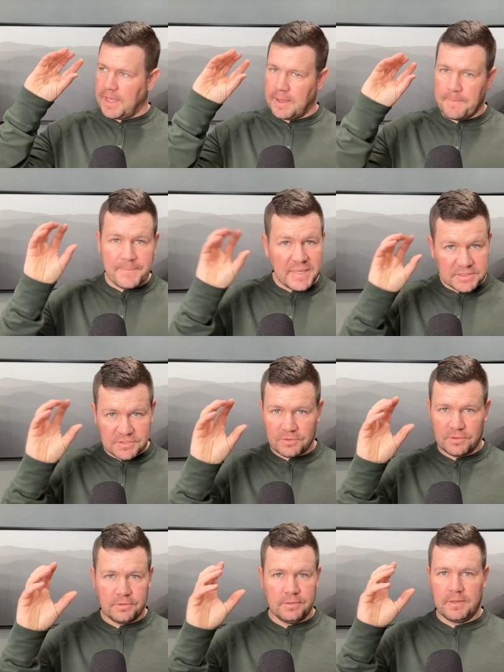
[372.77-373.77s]
uh,
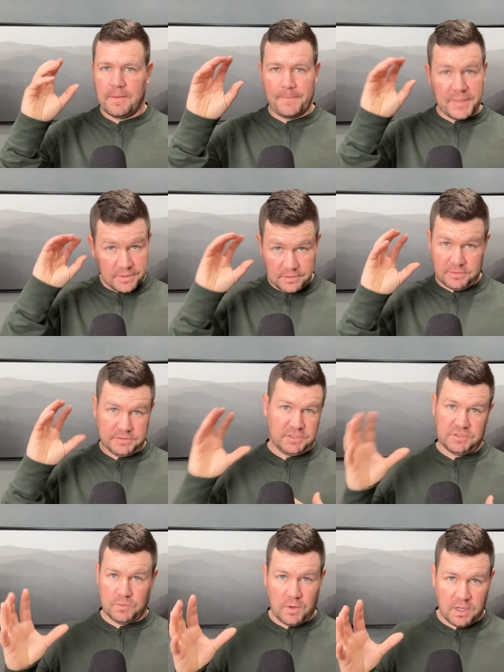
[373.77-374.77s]
mental pill
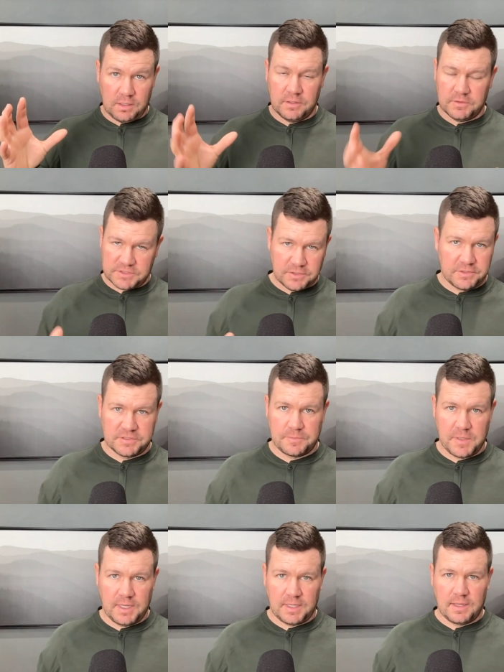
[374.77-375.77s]
to swallow, so to
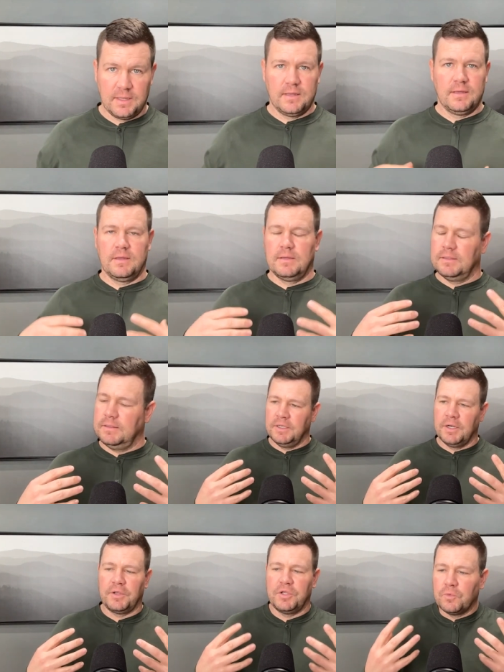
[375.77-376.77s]
speak
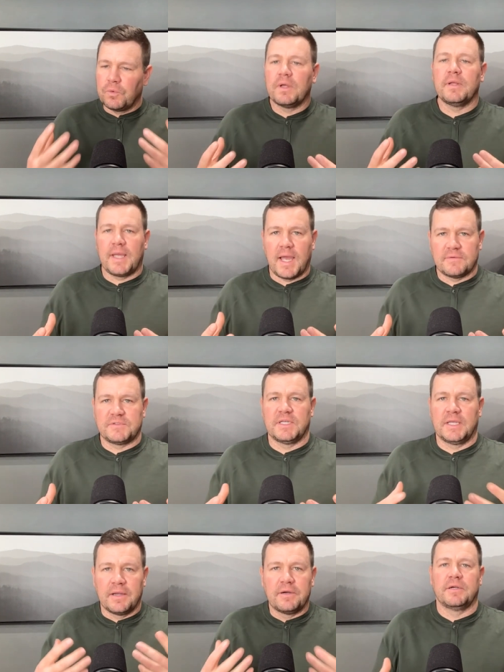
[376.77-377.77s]
you know, you really have to
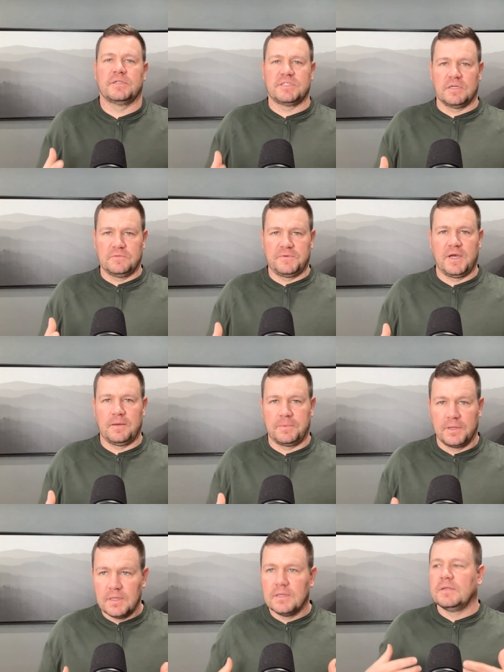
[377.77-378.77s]
gear yourself
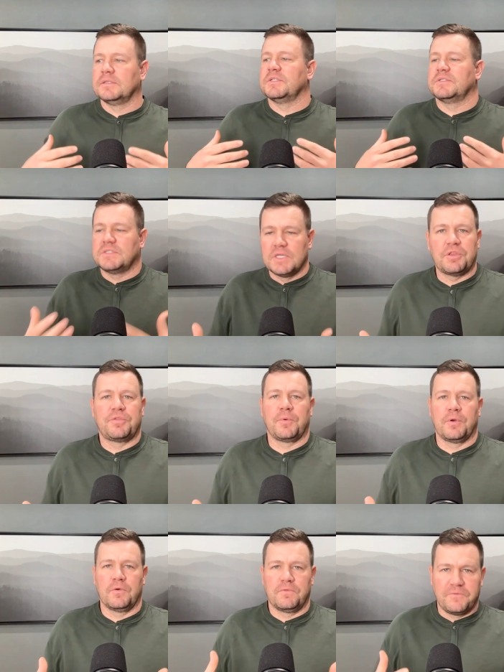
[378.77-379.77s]
up to sit
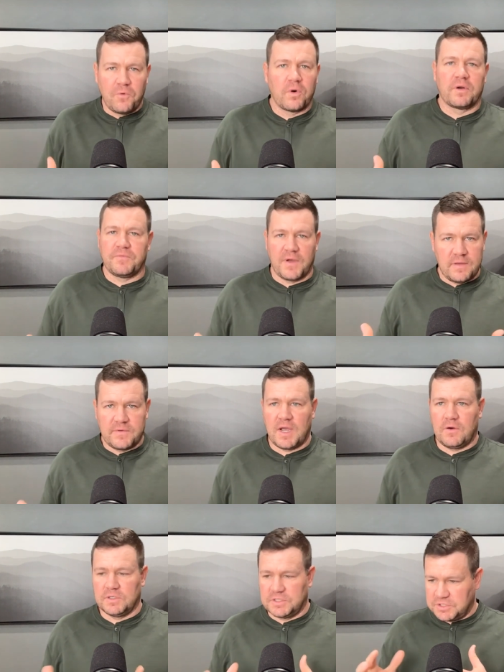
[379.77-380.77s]
through four to five
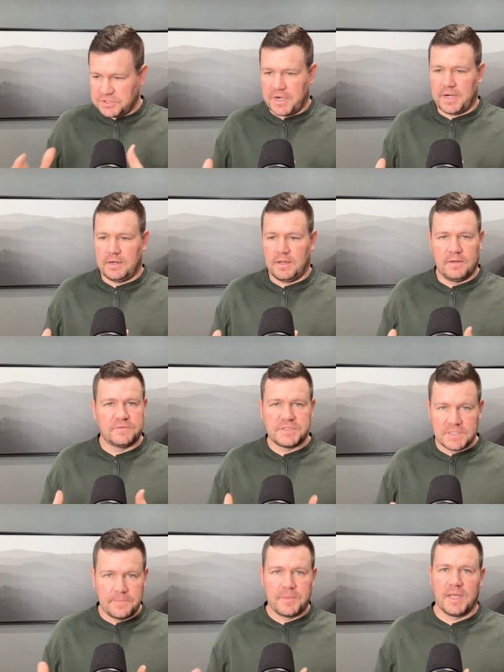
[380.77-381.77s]
hours straight of
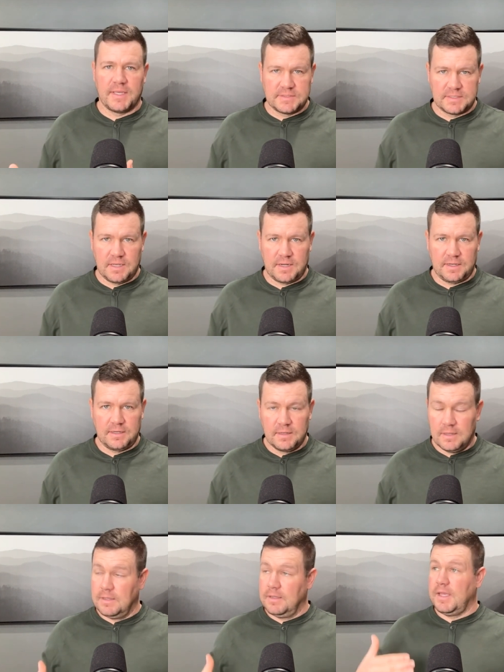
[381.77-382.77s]
CPA study.
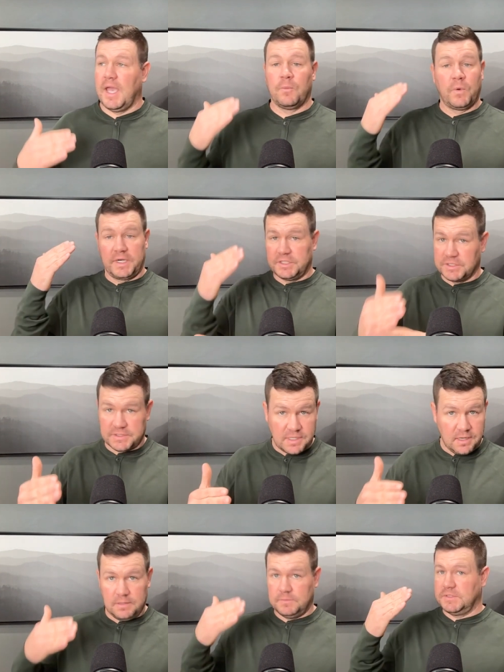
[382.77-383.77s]
And when it just
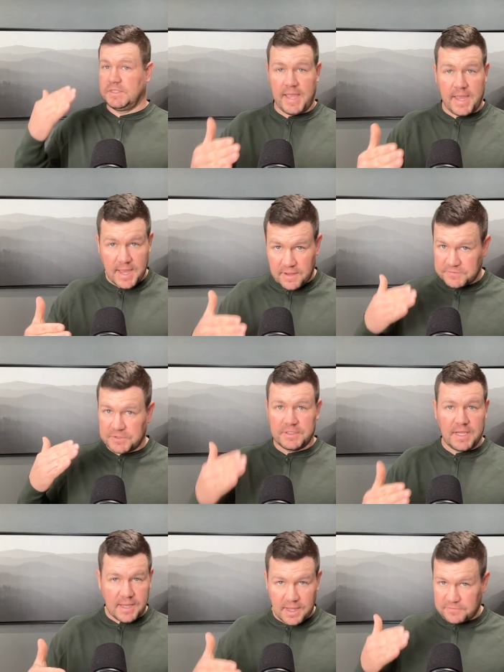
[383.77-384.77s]
comes day after
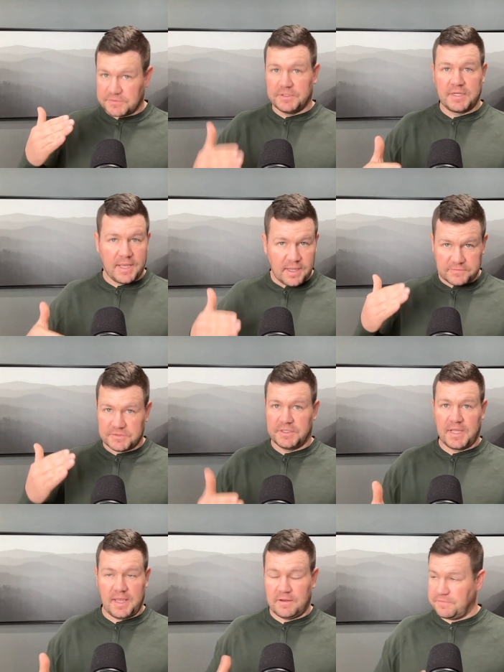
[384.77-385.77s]
day after day after
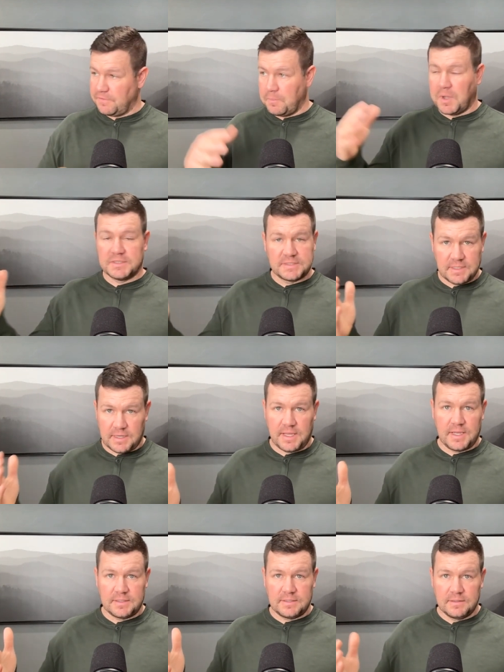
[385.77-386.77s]
day for months on
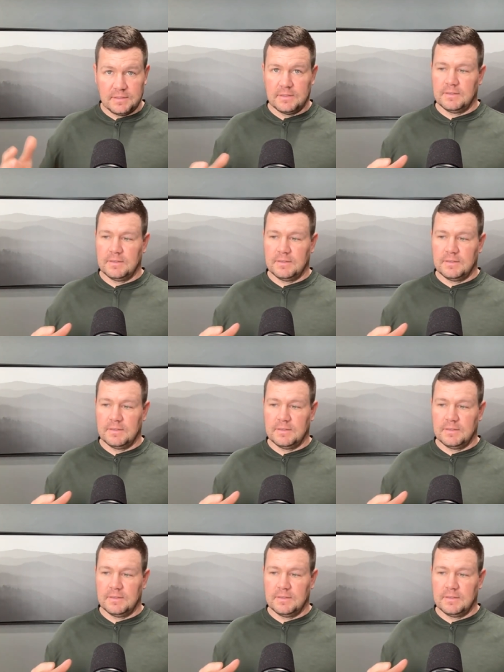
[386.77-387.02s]
end,